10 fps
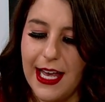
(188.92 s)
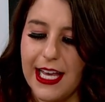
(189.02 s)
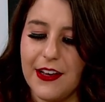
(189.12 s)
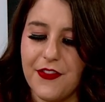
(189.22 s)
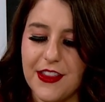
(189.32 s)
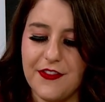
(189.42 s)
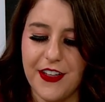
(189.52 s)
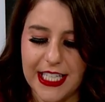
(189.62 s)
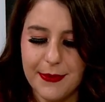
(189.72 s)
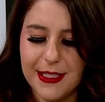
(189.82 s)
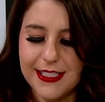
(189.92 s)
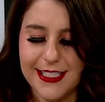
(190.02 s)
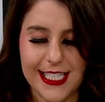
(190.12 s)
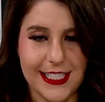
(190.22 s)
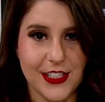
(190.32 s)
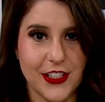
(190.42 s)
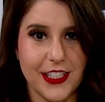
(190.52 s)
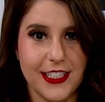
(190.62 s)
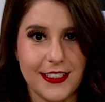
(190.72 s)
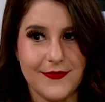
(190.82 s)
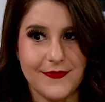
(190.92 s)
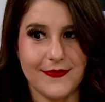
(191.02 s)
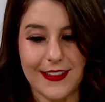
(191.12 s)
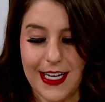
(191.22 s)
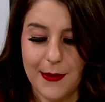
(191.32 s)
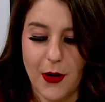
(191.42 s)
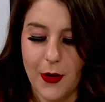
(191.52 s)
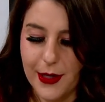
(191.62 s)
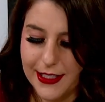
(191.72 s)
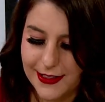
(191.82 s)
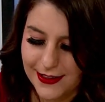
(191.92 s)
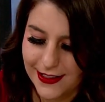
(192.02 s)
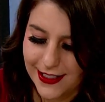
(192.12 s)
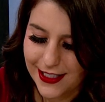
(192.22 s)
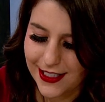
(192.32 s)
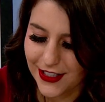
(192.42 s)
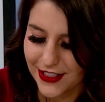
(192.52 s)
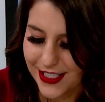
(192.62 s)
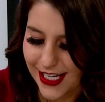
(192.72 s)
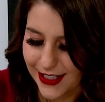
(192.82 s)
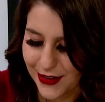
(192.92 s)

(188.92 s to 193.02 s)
If the vitamins taste good, I'm always here to take,